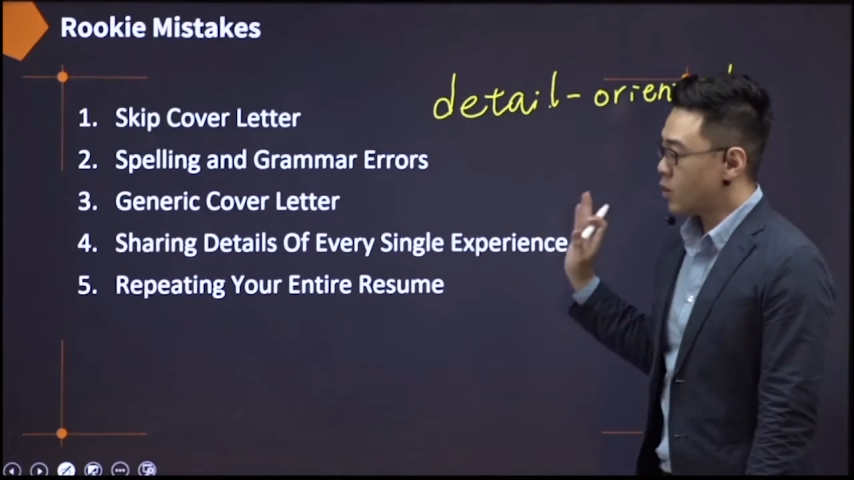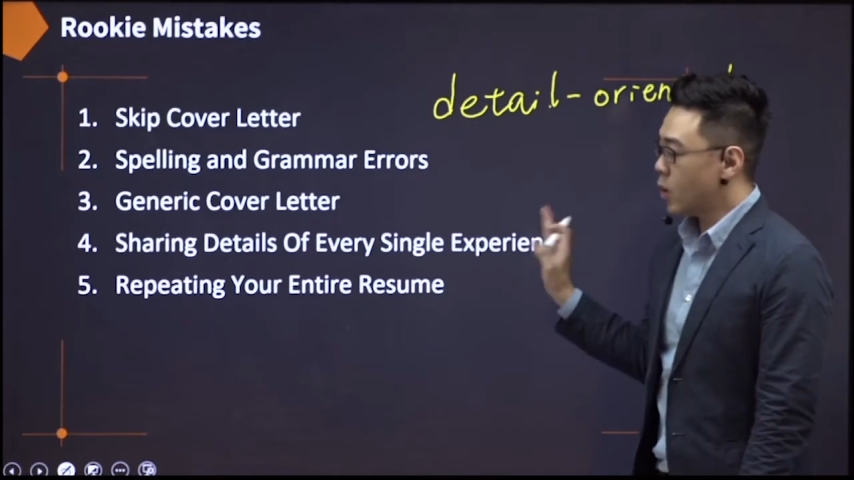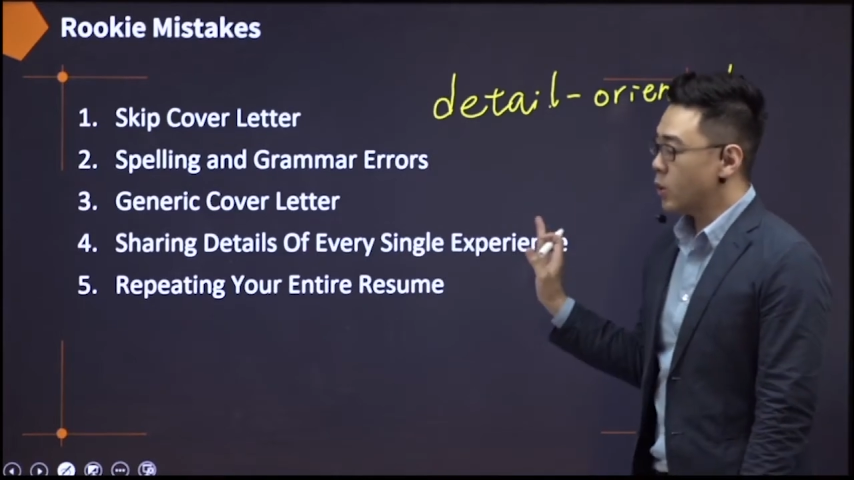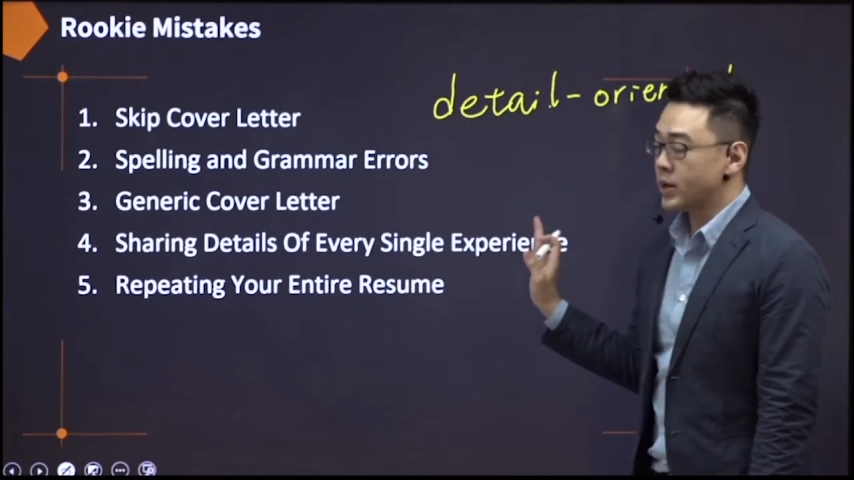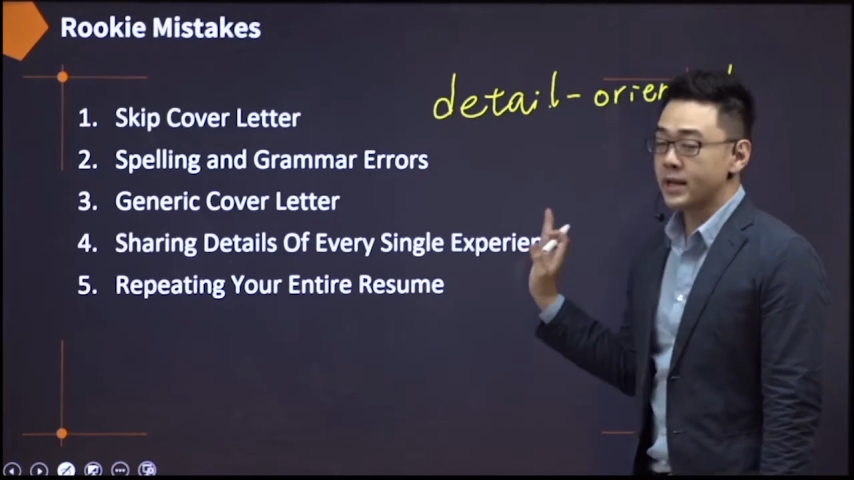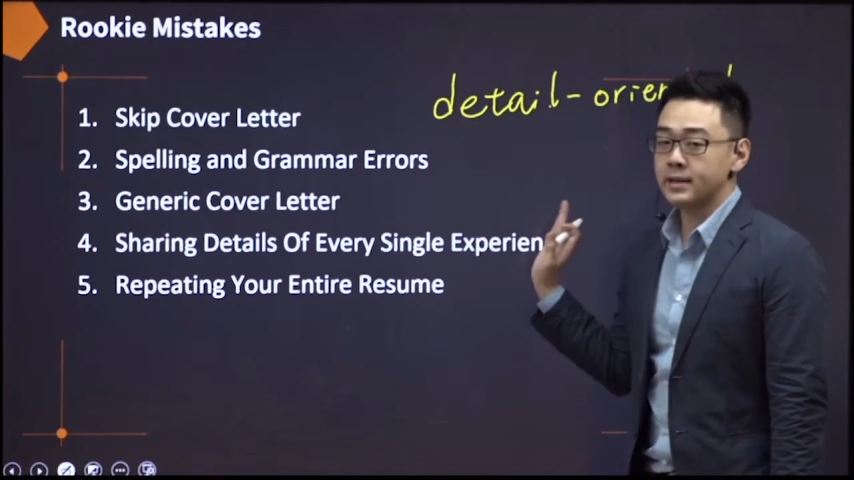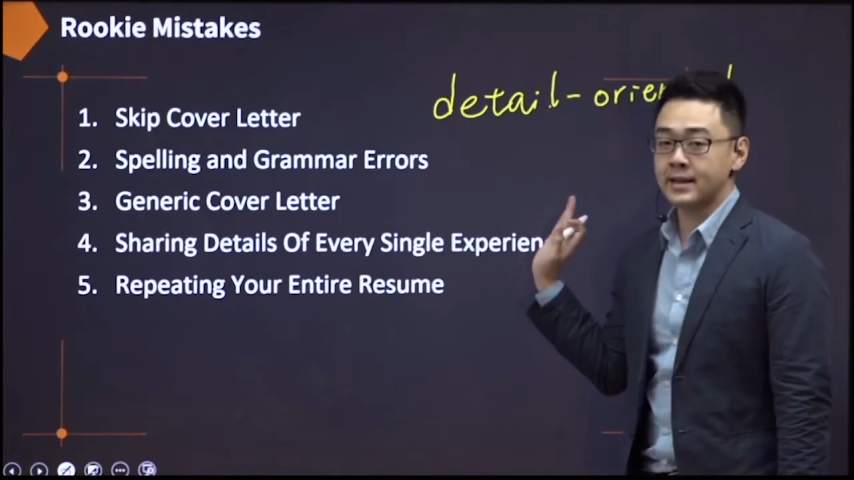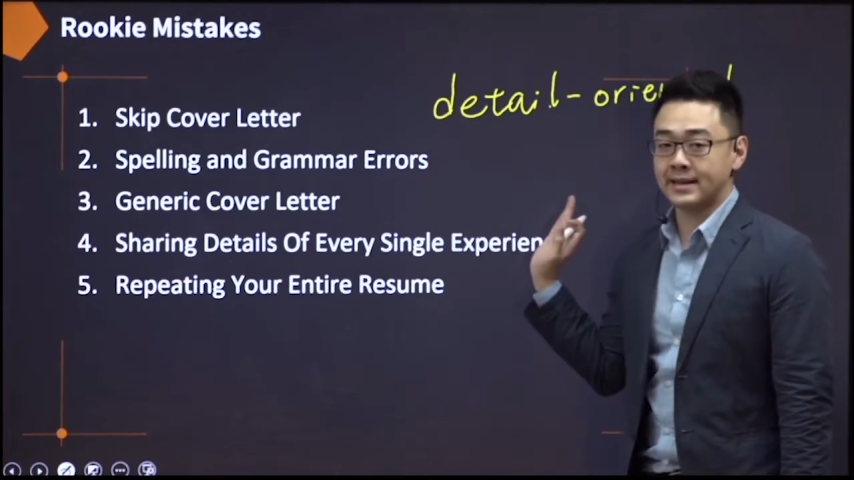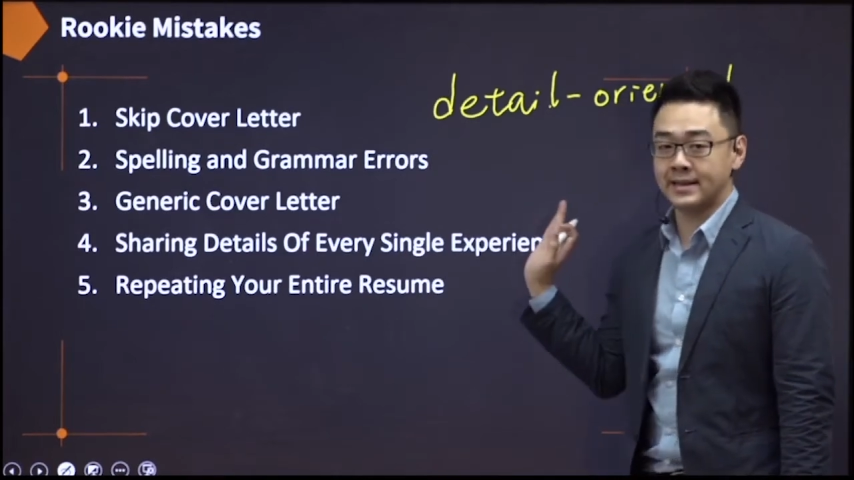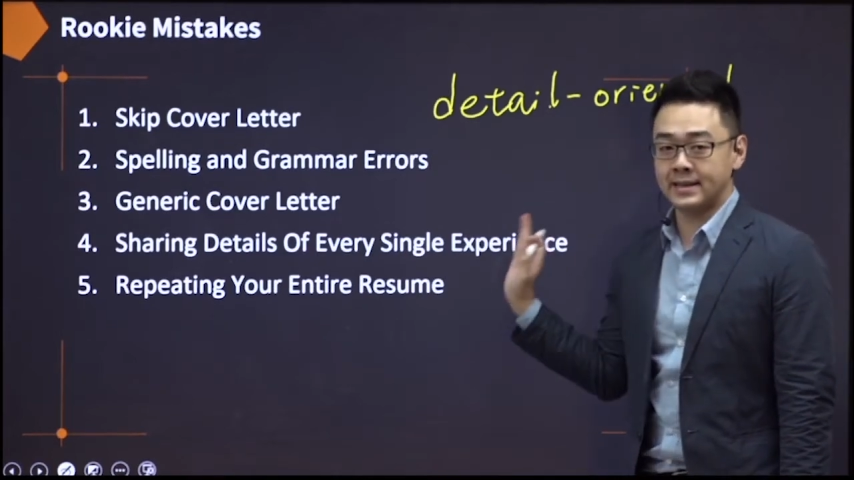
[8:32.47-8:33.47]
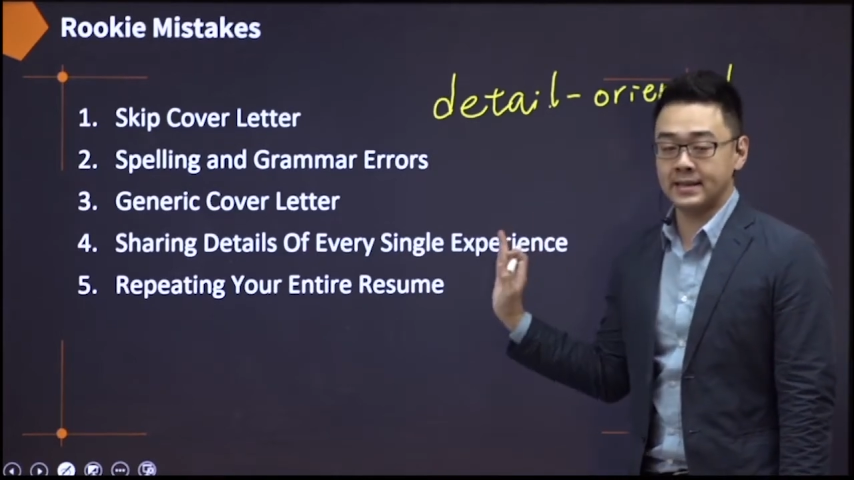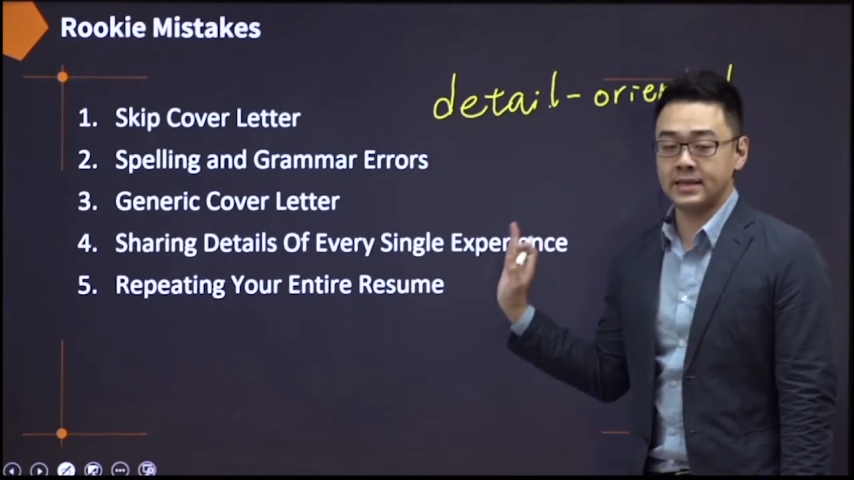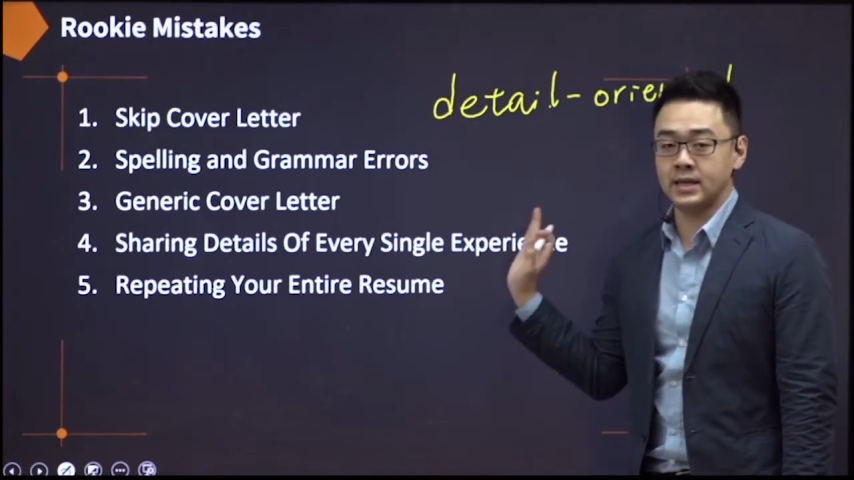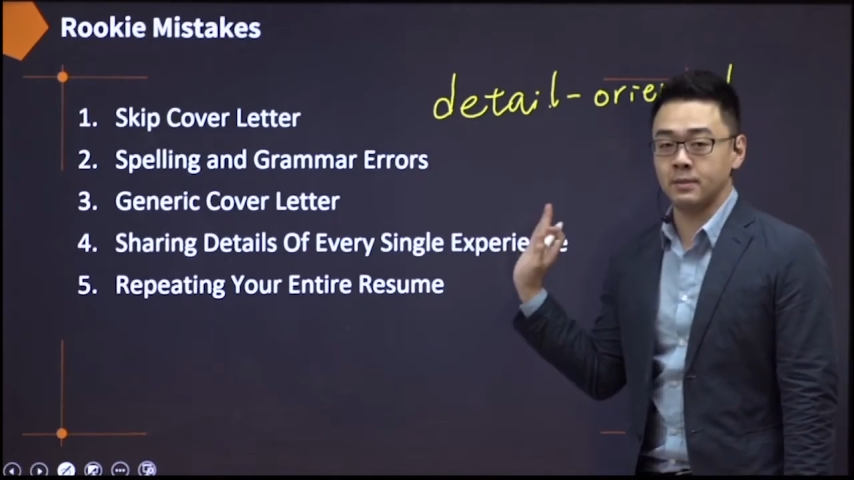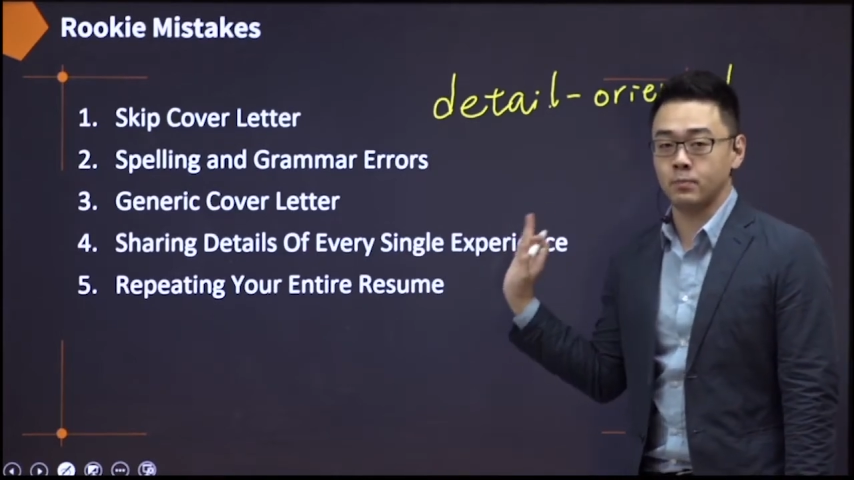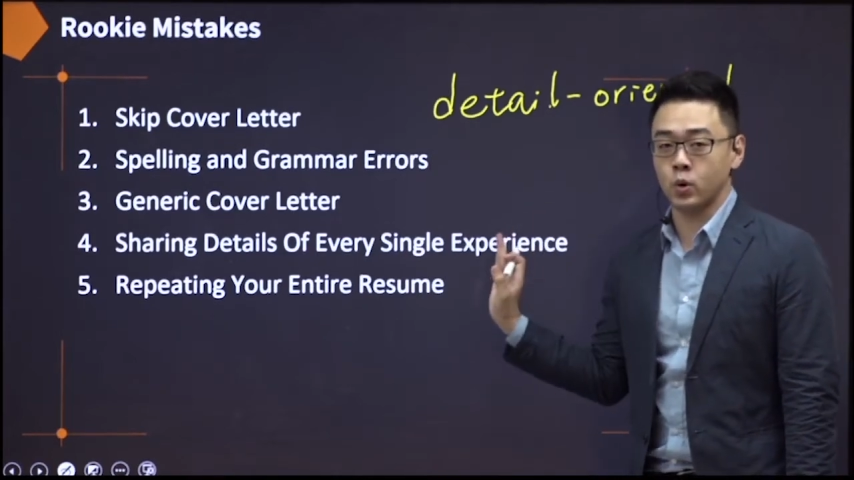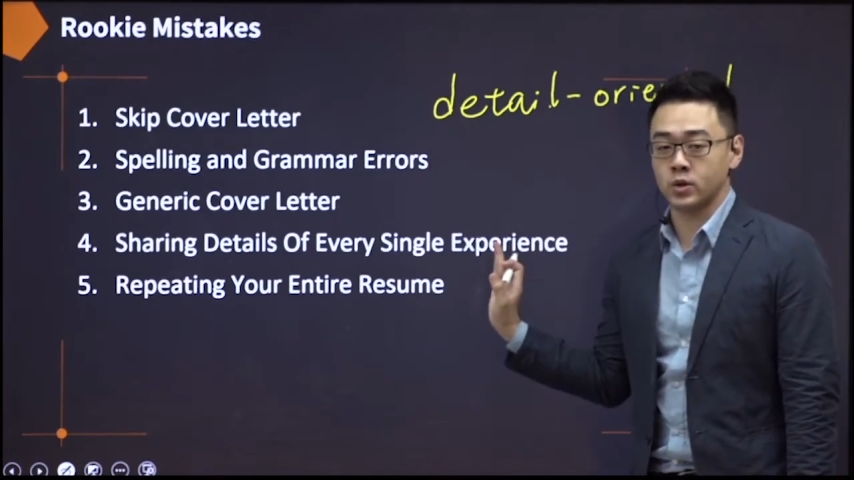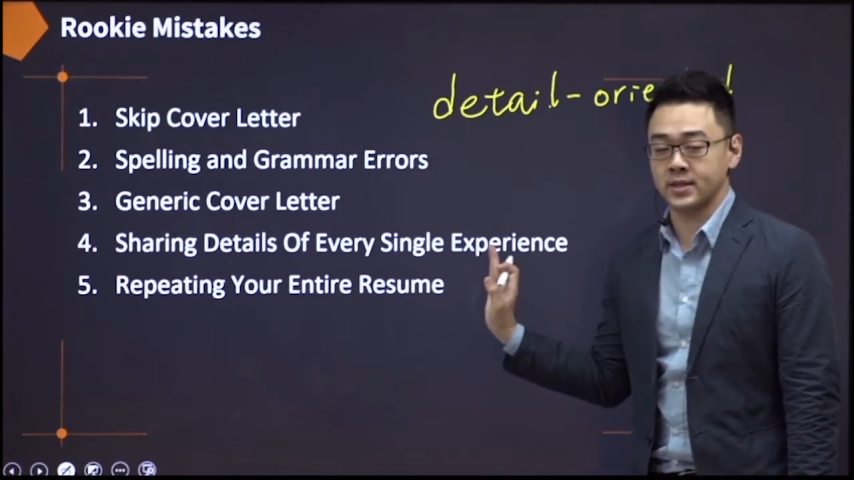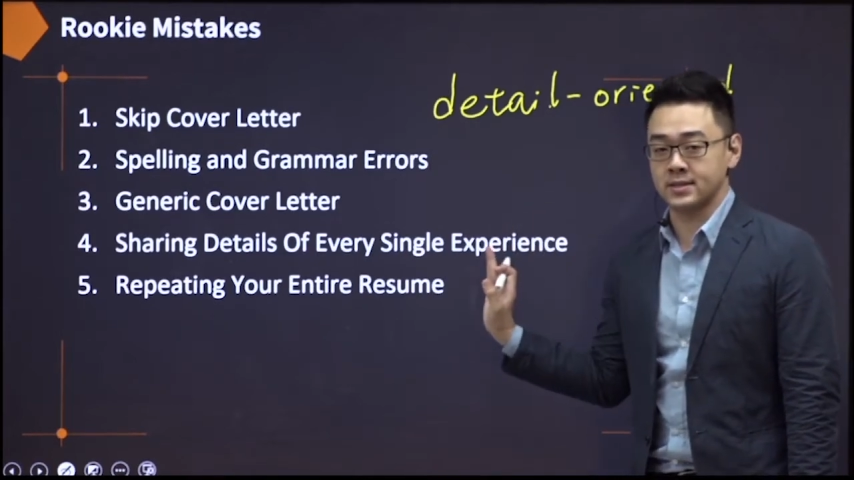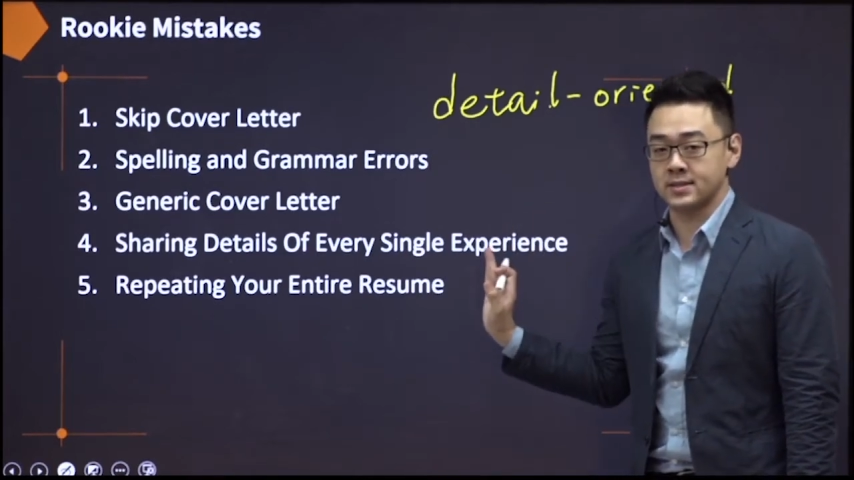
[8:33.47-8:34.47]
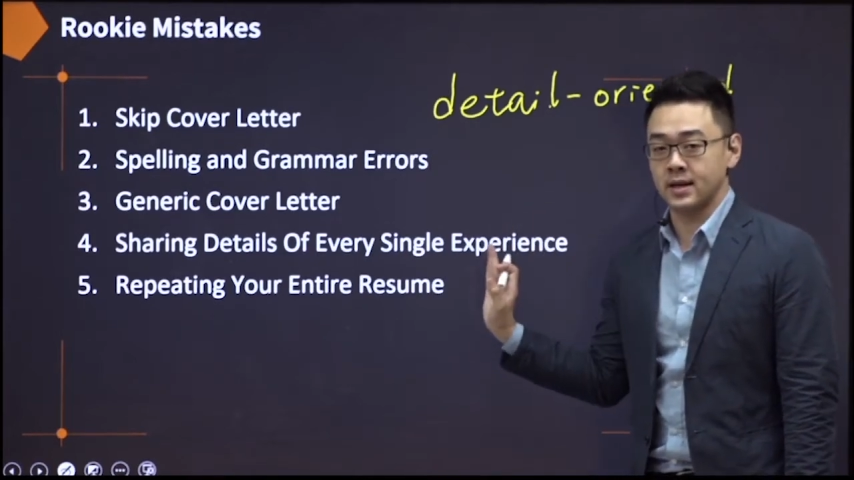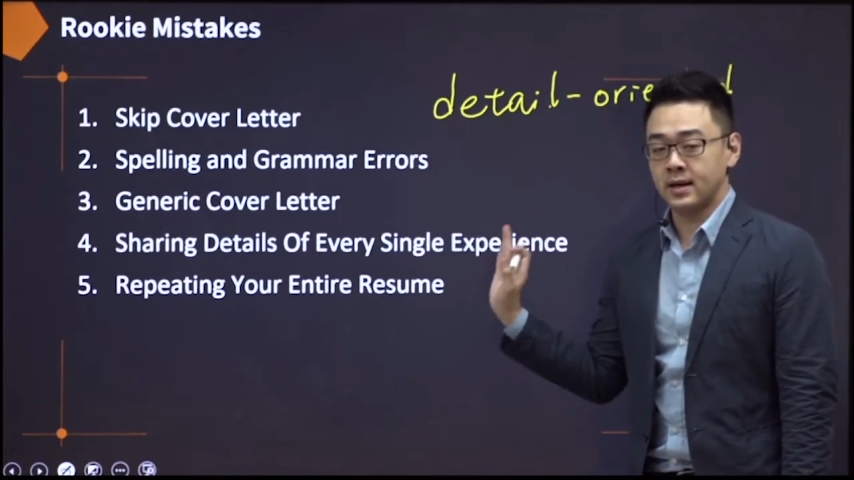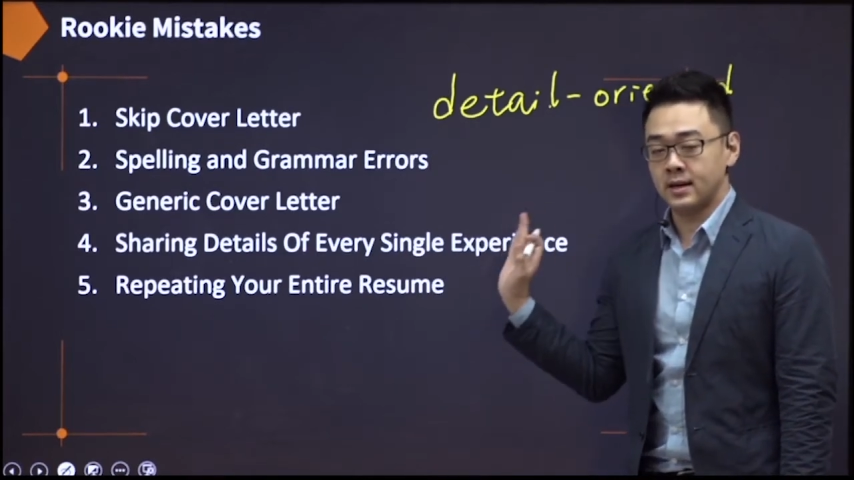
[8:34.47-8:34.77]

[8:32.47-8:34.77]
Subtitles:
Only the key importance,